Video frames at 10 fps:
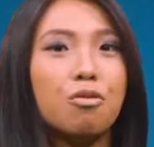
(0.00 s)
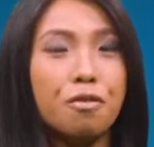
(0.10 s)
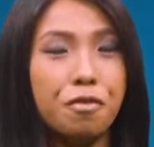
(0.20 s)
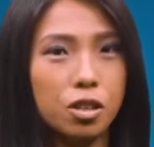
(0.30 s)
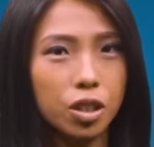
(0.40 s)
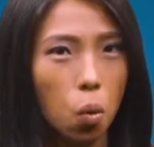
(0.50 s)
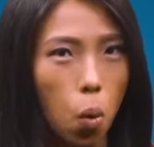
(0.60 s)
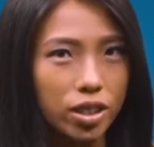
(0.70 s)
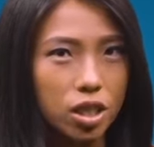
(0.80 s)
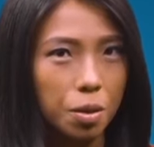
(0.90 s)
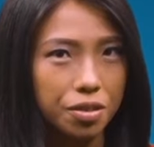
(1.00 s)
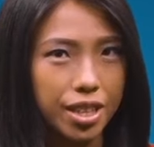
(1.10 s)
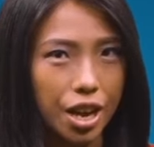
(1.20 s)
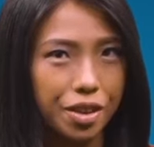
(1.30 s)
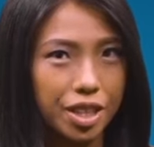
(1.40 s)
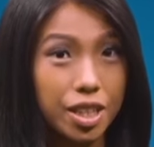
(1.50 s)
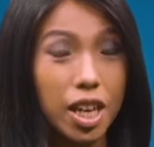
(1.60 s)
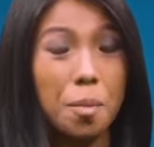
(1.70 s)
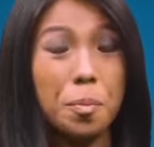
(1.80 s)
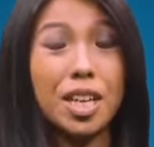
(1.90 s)
to reveal the quantum of savings the
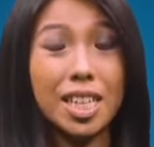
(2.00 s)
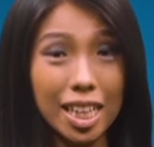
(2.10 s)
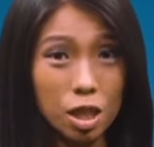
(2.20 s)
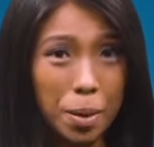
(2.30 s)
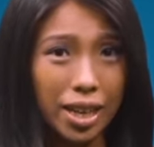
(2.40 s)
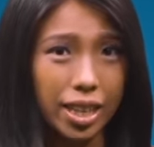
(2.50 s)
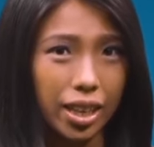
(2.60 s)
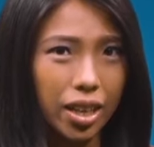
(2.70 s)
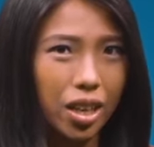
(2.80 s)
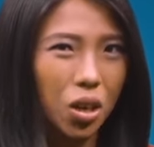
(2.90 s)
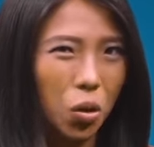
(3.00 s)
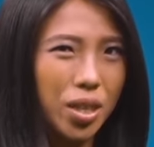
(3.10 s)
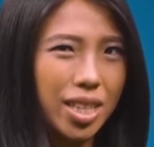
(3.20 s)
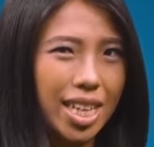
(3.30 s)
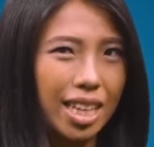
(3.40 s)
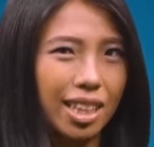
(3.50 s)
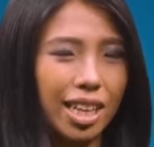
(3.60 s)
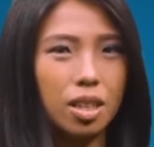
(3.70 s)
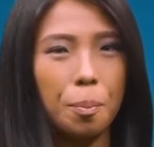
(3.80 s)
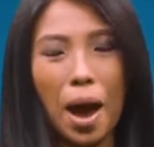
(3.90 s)
company is expecting.
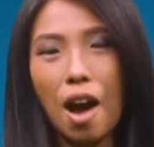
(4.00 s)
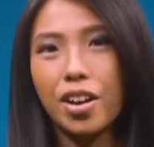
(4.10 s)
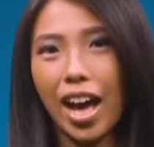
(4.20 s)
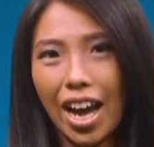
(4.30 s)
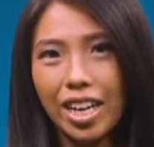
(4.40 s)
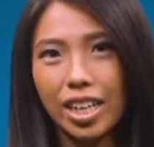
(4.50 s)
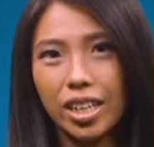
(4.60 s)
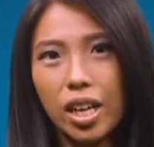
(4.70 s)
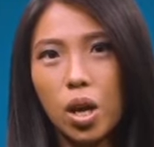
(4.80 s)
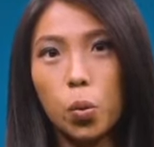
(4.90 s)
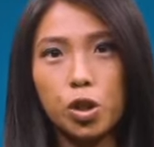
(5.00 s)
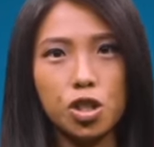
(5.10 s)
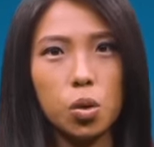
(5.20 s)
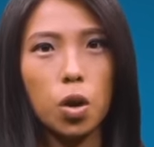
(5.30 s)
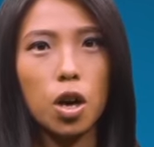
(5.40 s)
Coincidentally, the parent Heineken, which is the